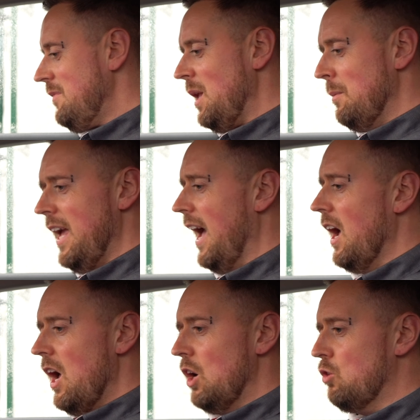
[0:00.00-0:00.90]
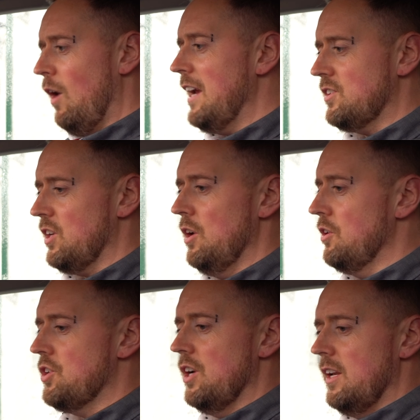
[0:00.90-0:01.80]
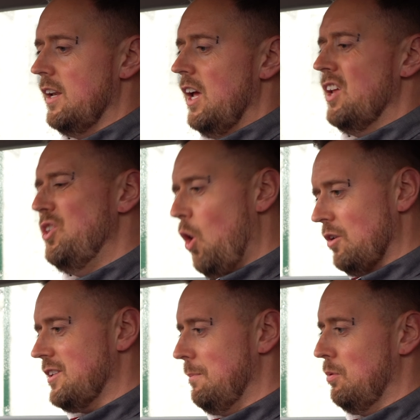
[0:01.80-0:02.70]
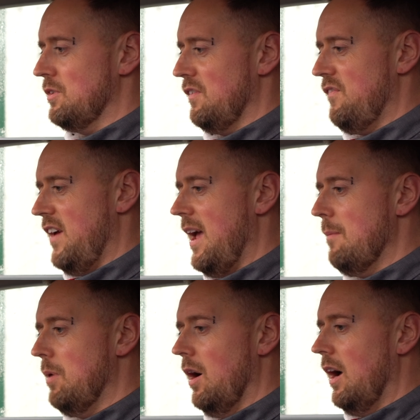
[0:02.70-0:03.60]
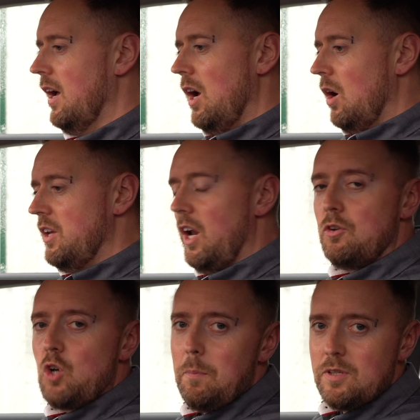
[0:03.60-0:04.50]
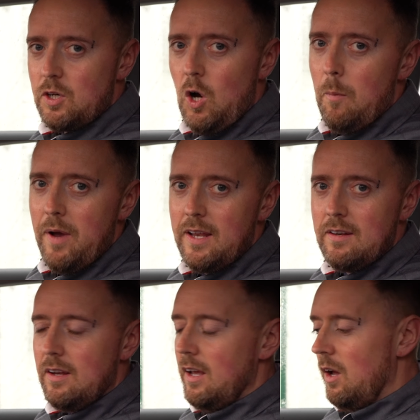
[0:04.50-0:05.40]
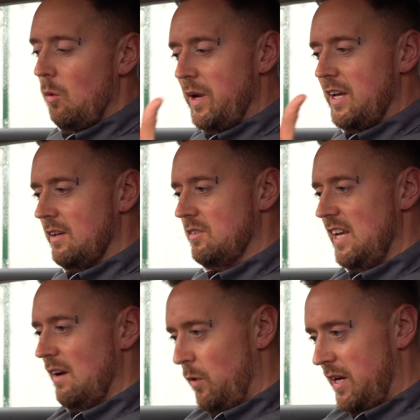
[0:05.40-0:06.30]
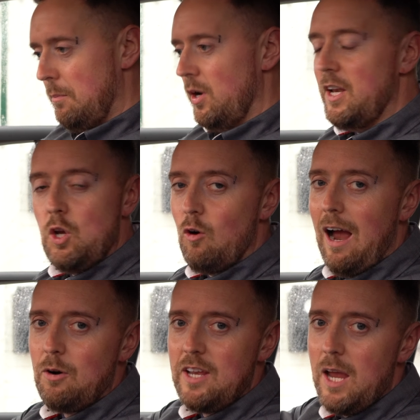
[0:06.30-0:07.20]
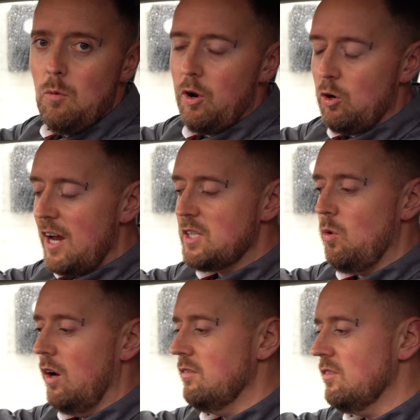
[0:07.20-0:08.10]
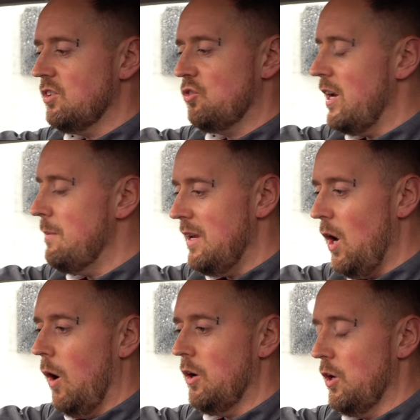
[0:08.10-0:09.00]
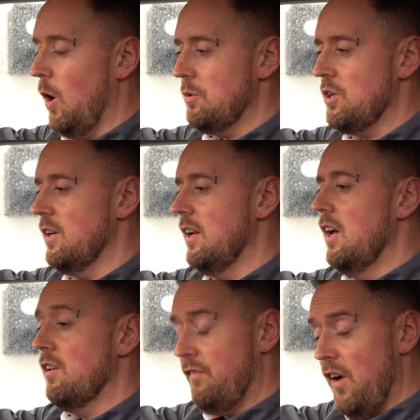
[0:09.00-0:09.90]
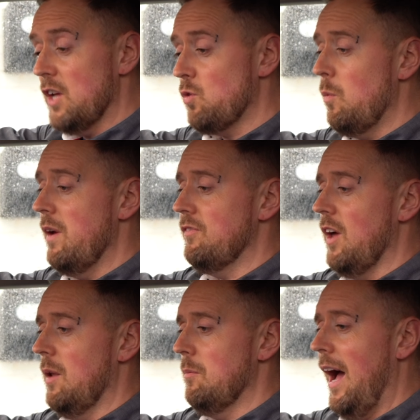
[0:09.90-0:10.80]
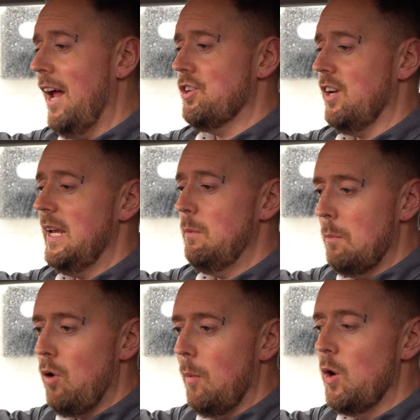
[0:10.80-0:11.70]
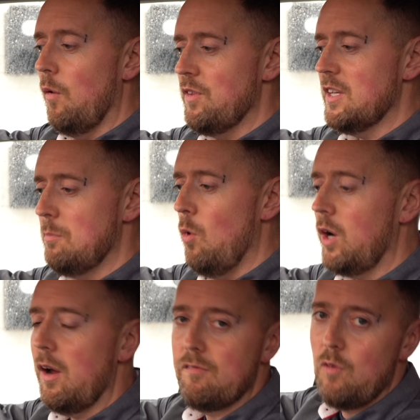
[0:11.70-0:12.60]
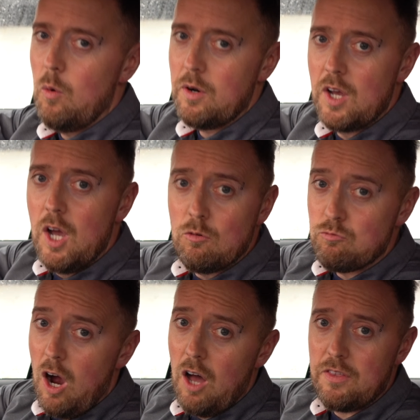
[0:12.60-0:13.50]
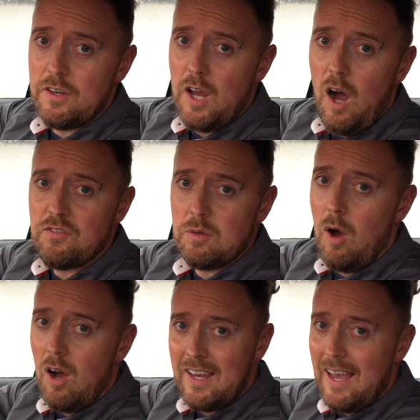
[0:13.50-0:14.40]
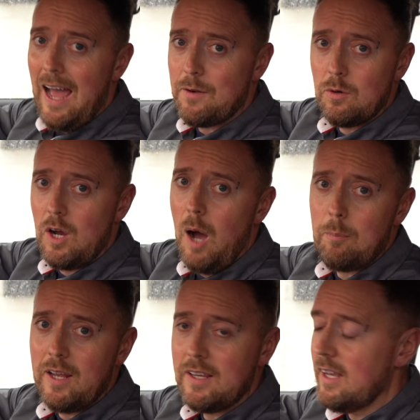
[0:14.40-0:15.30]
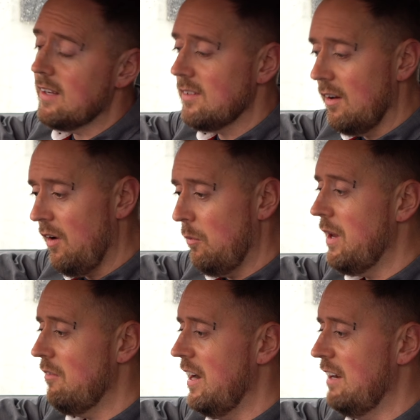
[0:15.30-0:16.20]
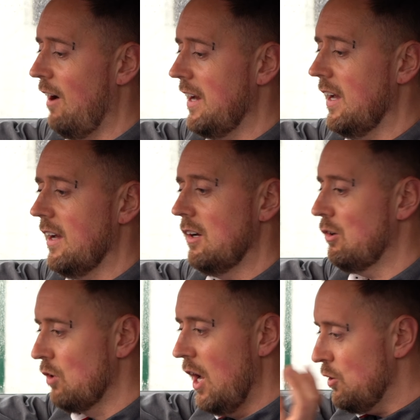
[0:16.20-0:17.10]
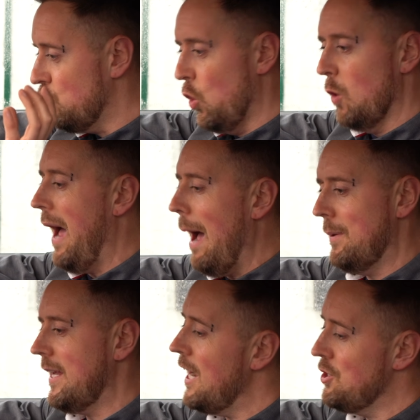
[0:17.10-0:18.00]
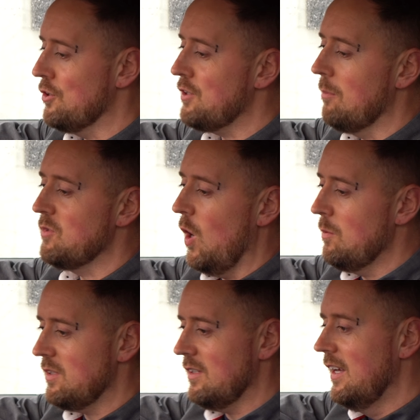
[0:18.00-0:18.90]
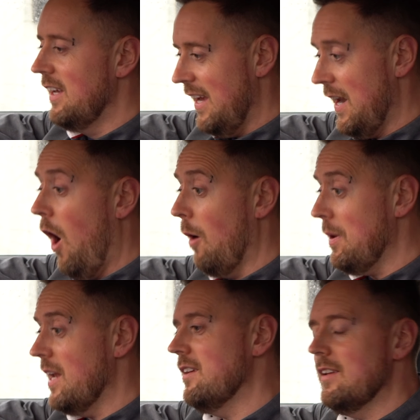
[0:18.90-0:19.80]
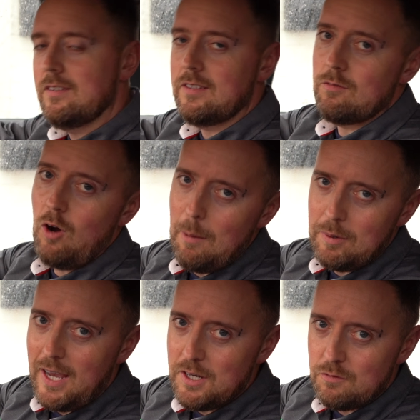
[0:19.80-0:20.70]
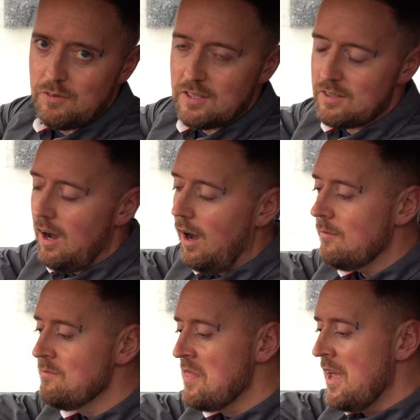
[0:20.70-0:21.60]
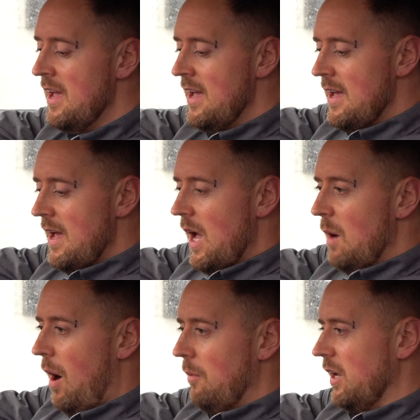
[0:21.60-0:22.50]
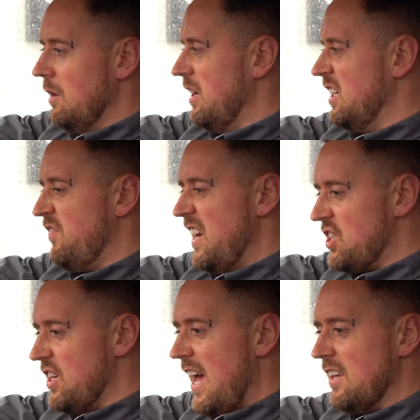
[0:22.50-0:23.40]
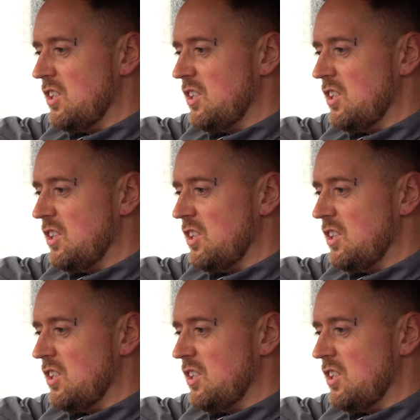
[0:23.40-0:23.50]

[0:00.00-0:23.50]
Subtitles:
But yeah, great solution. Not simple to fit, but you know, drop us a comment and we can see if we can put it in your Audi A1 or S1. Extremely good option. So first one we've done, but actually we'll probably offer this more going forward rather than the aftermarket add-on CarPlay kits. We really rate it. It's all about application sometimes, and in our opinion, this is the right application for this car. But I'm going to be finishing there.